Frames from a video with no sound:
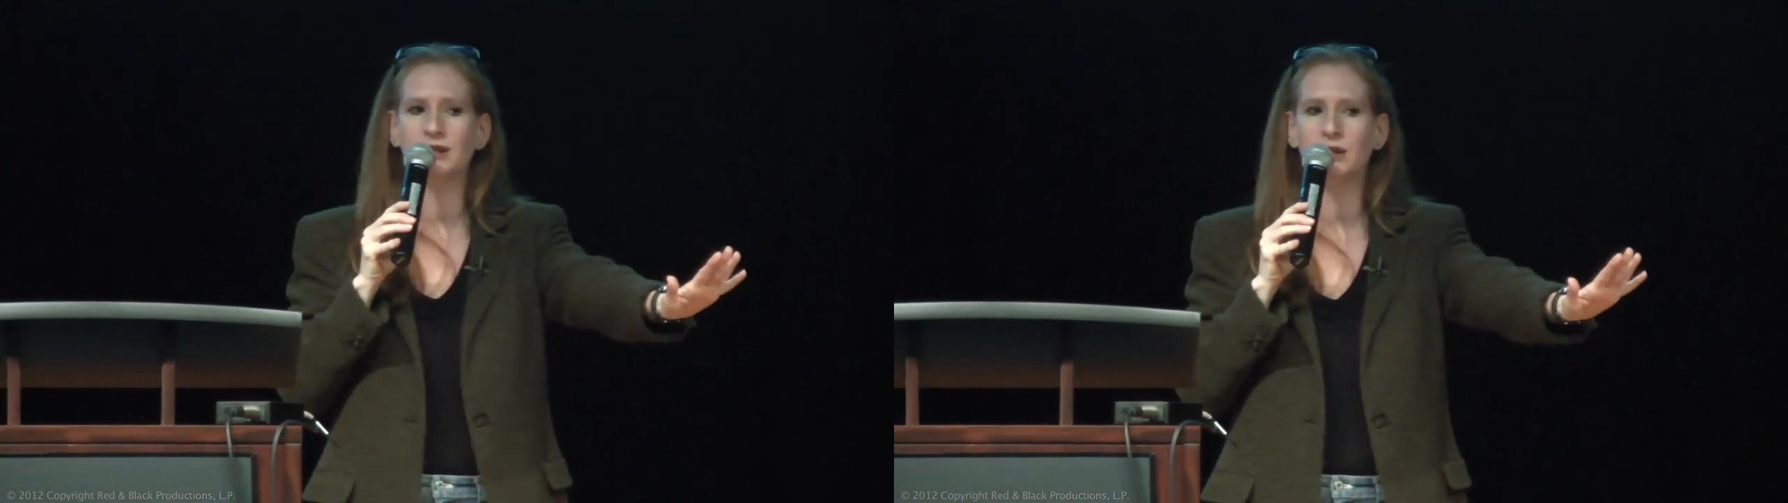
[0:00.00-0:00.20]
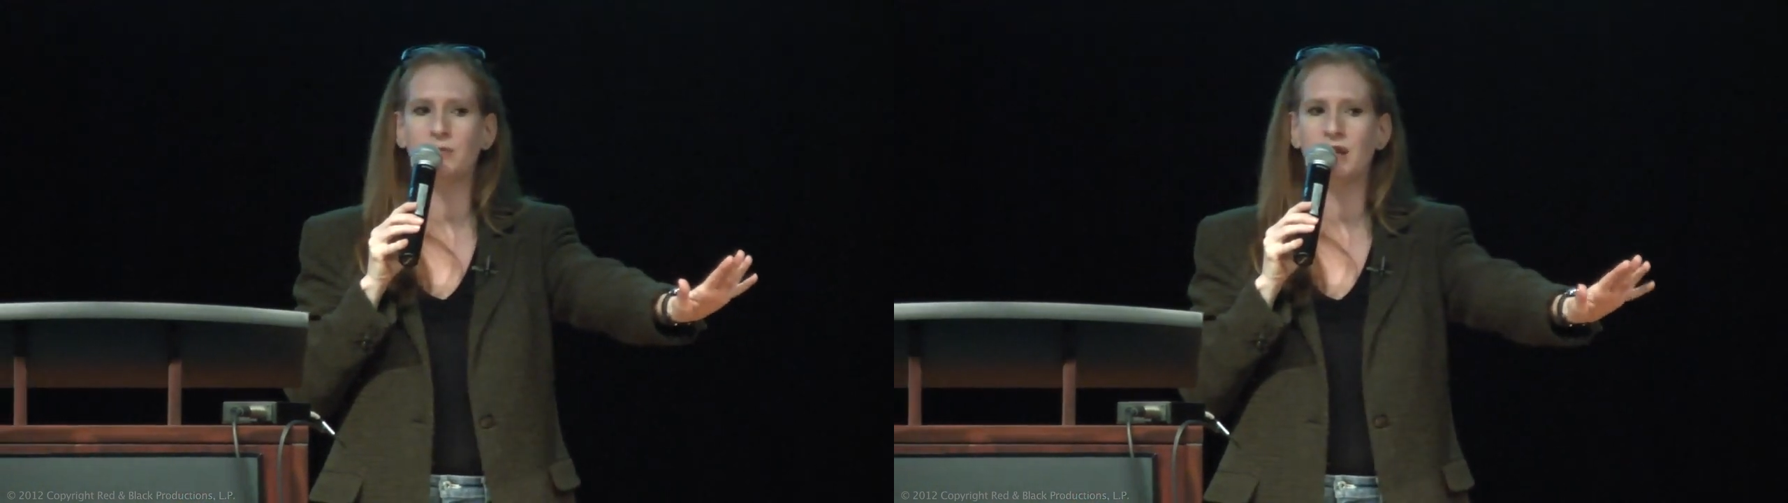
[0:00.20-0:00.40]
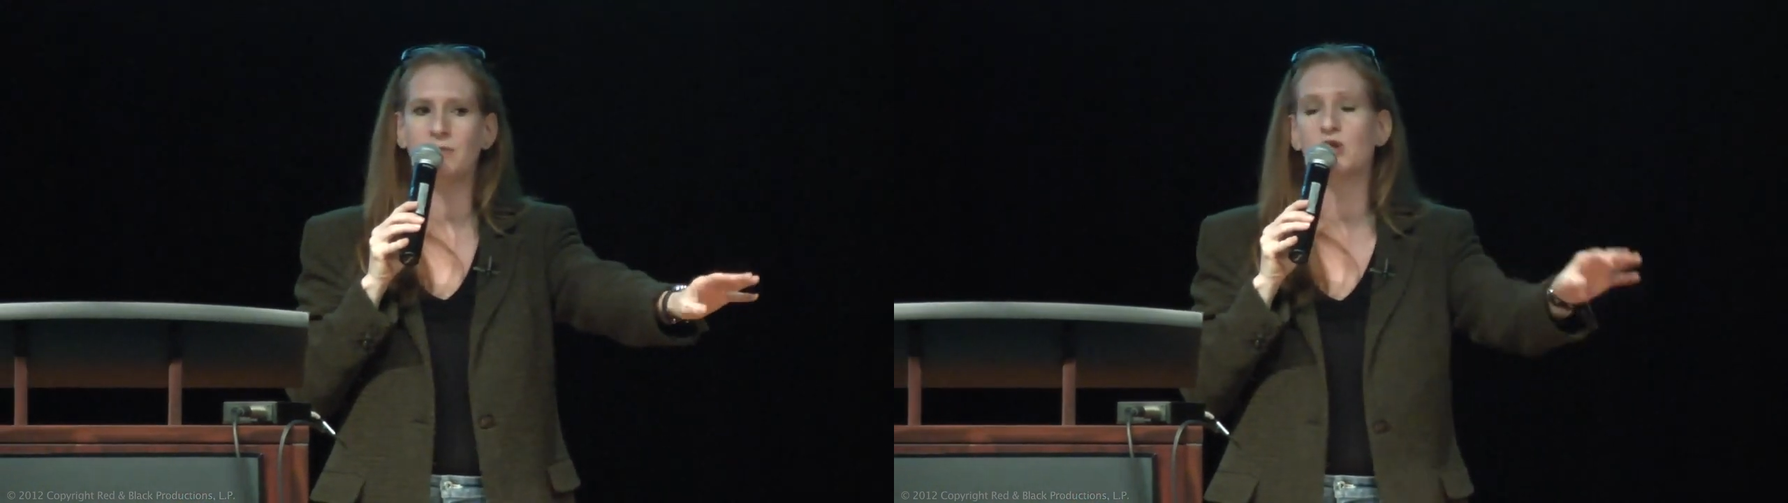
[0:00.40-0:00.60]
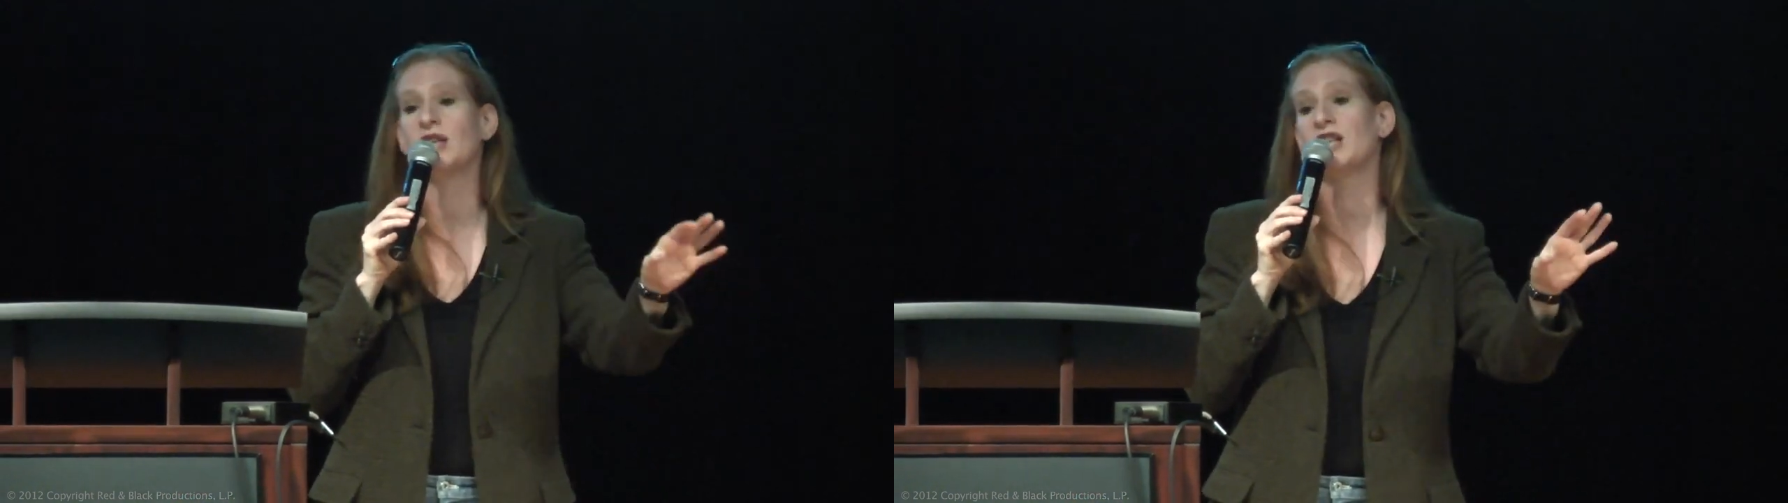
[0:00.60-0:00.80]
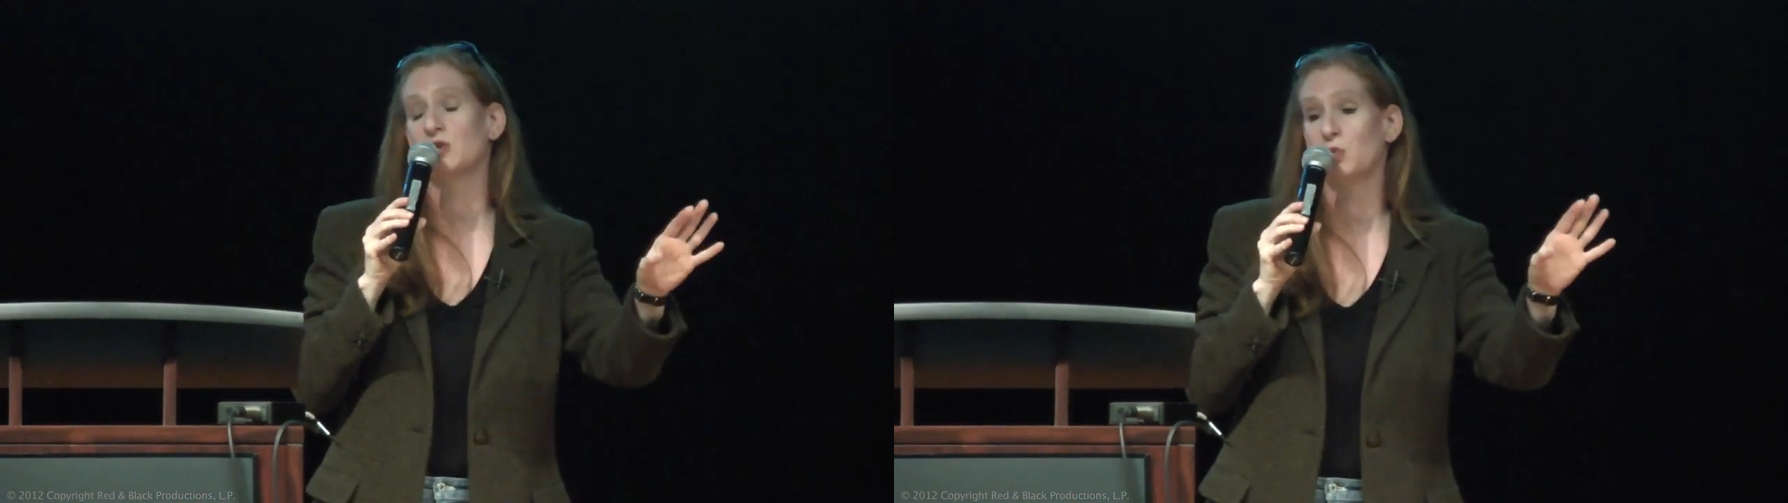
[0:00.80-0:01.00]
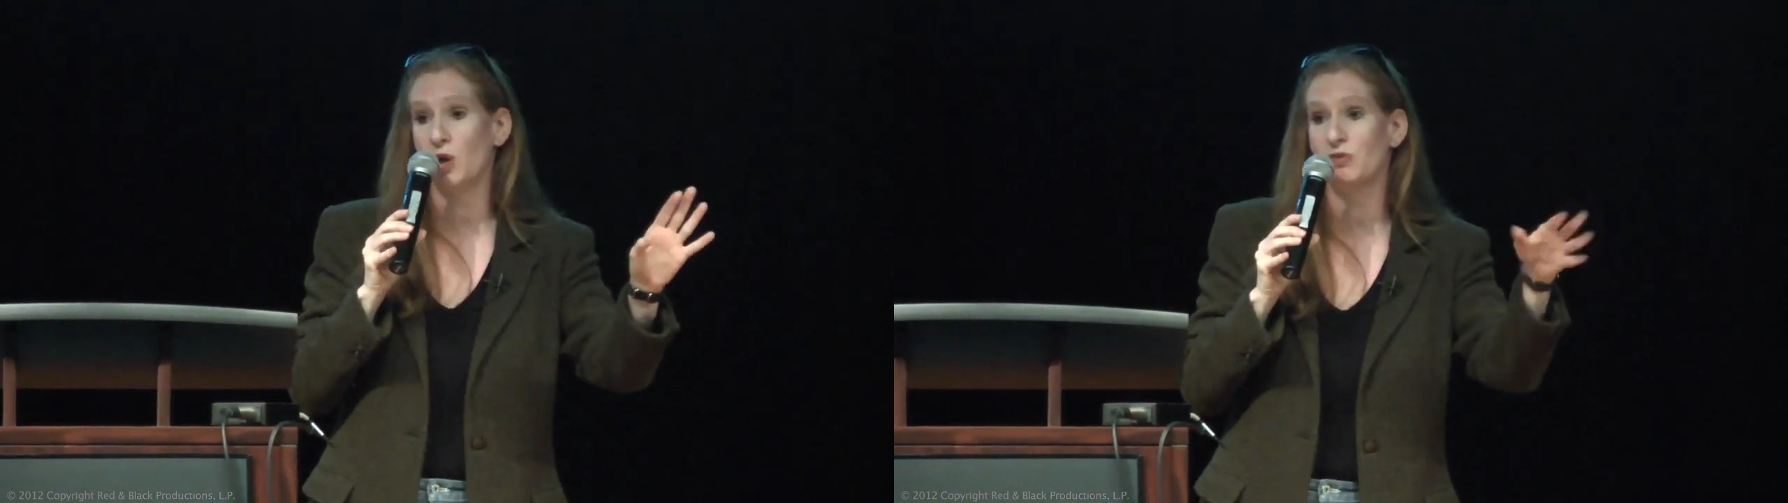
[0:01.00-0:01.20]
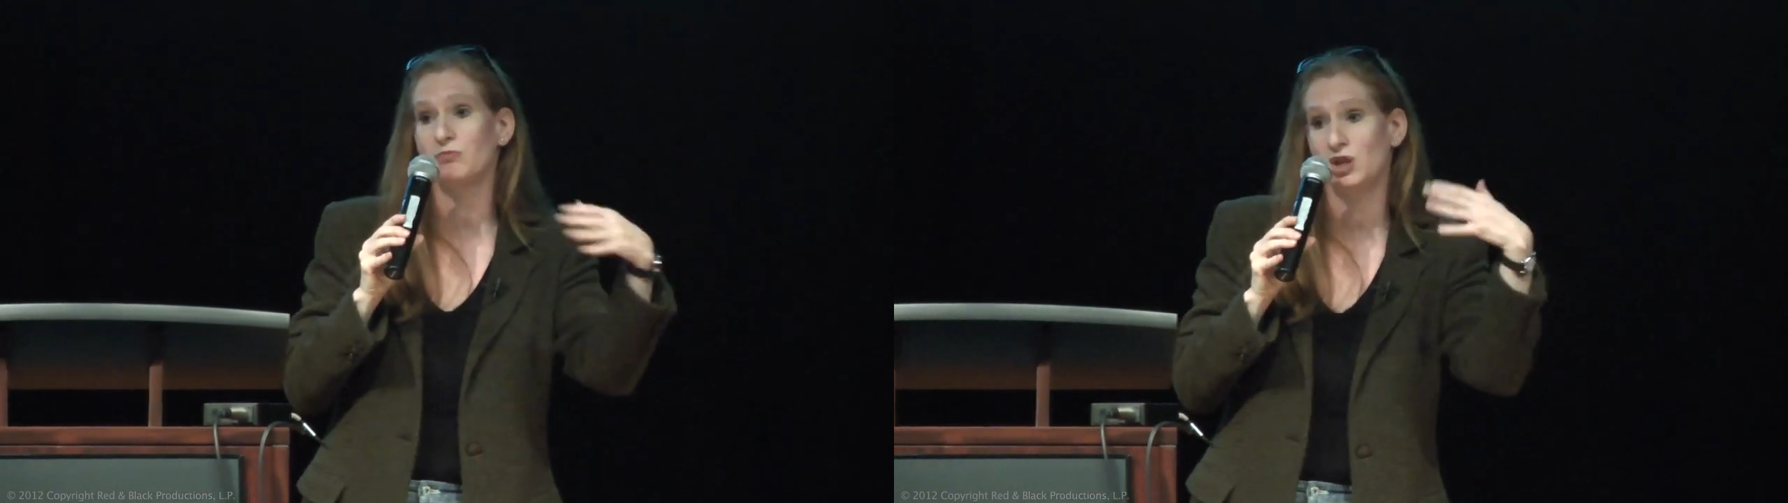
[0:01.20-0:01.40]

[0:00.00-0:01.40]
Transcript: a little bit, because that's what,